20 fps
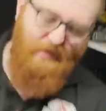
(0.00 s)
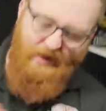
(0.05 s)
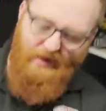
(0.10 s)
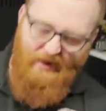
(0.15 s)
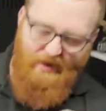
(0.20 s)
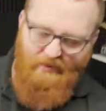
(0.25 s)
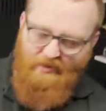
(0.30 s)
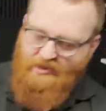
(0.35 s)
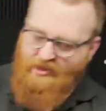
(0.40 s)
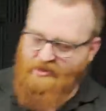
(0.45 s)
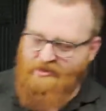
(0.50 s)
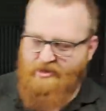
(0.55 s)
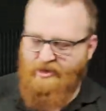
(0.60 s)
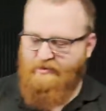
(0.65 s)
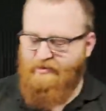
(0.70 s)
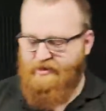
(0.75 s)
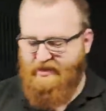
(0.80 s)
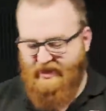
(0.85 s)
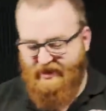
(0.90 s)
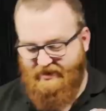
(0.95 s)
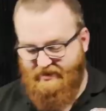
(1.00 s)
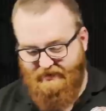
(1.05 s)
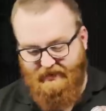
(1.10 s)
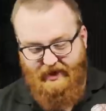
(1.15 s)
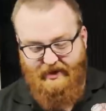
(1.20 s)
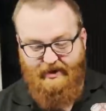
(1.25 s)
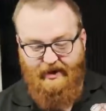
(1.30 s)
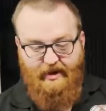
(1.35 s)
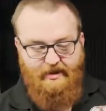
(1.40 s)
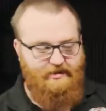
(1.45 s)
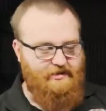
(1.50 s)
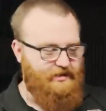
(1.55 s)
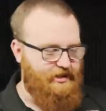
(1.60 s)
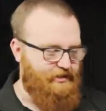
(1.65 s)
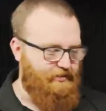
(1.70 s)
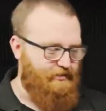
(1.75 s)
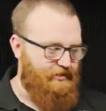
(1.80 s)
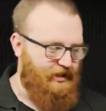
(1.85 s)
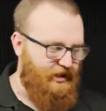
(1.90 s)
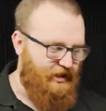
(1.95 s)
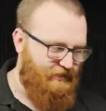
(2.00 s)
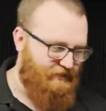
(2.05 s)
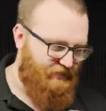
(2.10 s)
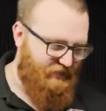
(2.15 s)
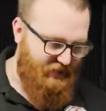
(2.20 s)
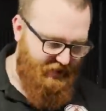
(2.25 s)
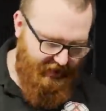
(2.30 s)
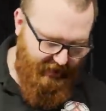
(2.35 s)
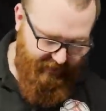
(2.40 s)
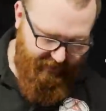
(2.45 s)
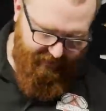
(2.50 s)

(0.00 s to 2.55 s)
matter how much I try and protect them, they're dead. So uh, oh,